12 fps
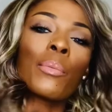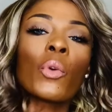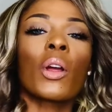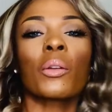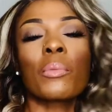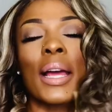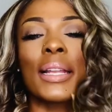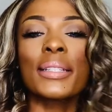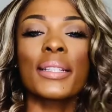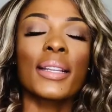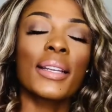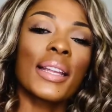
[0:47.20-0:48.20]
rolling right
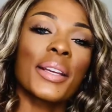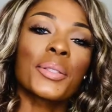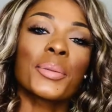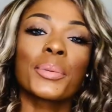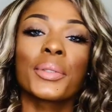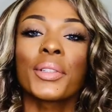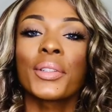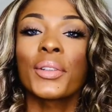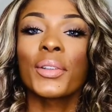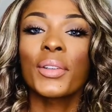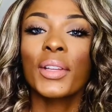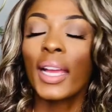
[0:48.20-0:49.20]
into the next one.
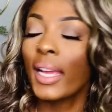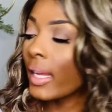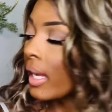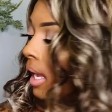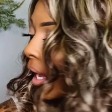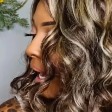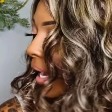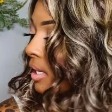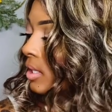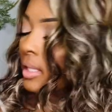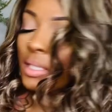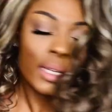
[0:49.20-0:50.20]
Okay.
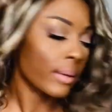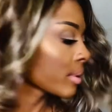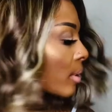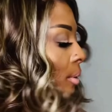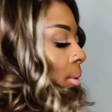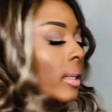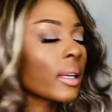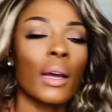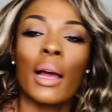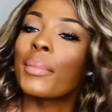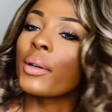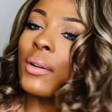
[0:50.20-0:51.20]
Actually, I said I was going to do the
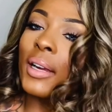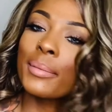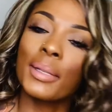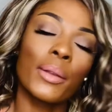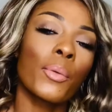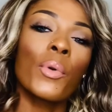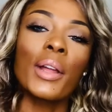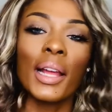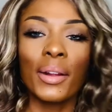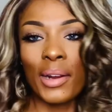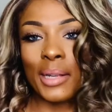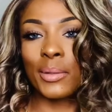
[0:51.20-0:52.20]
I'm going to grab the one I
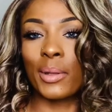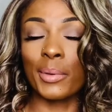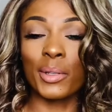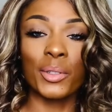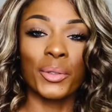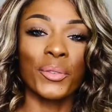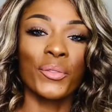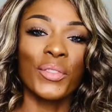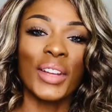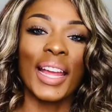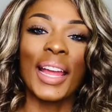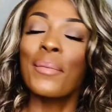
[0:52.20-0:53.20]
grabbed. I'm going to do.
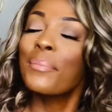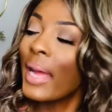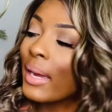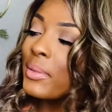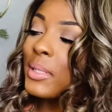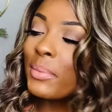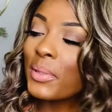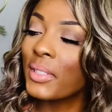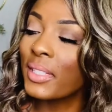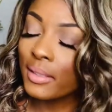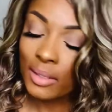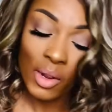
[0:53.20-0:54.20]
Okay. I'm back with some most.
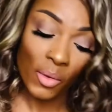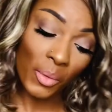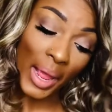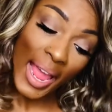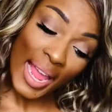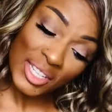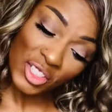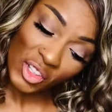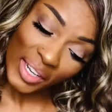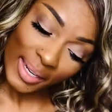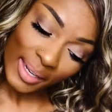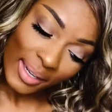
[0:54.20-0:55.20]
No,
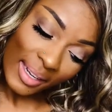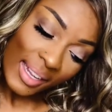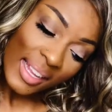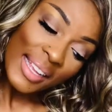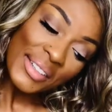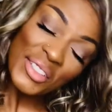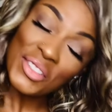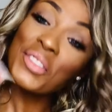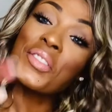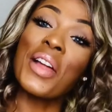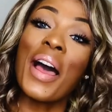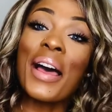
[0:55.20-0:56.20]
actually, this is
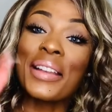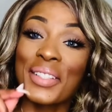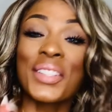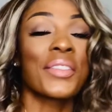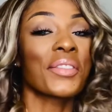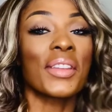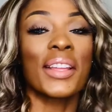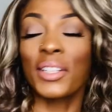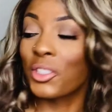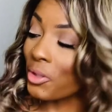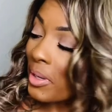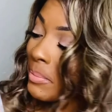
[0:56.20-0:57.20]
not synthetic
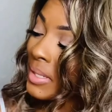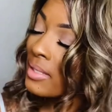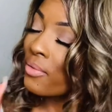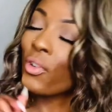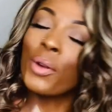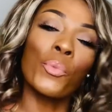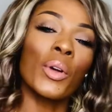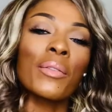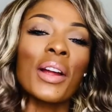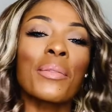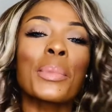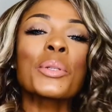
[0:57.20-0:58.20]
drip, but it's from one of
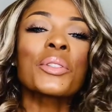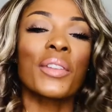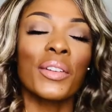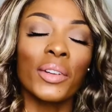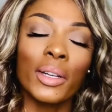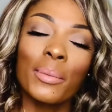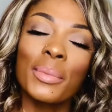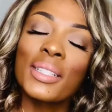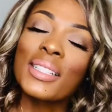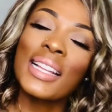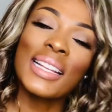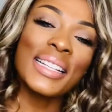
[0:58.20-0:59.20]
our most favorite
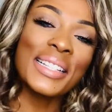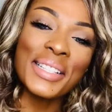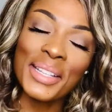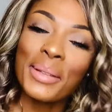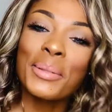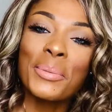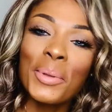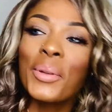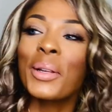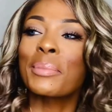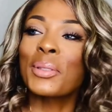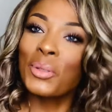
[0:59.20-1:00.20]
companies, and it is Sam's Beauty.
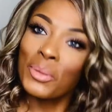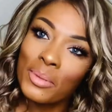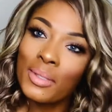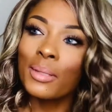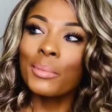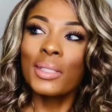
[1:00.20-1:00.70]
I'm so used to them